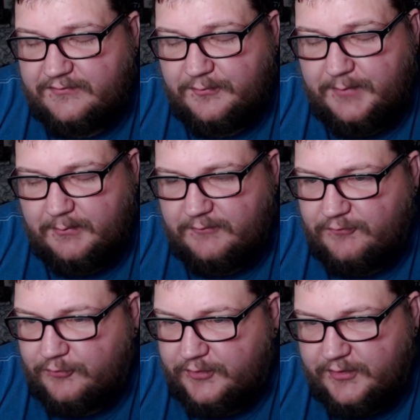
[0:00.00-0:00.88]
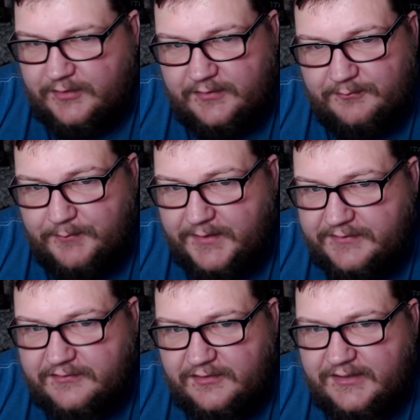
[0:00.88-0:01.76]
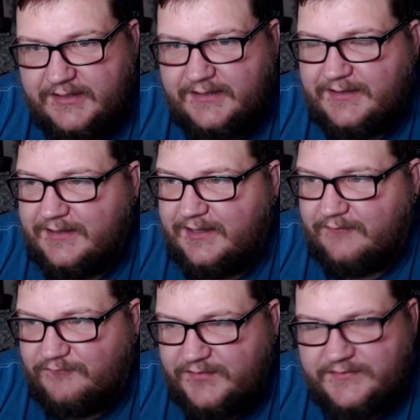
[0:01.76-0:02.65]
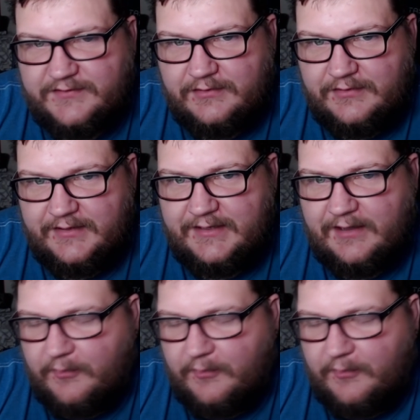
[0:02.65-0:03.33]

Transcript: it's going to make me feel good mentally and physically.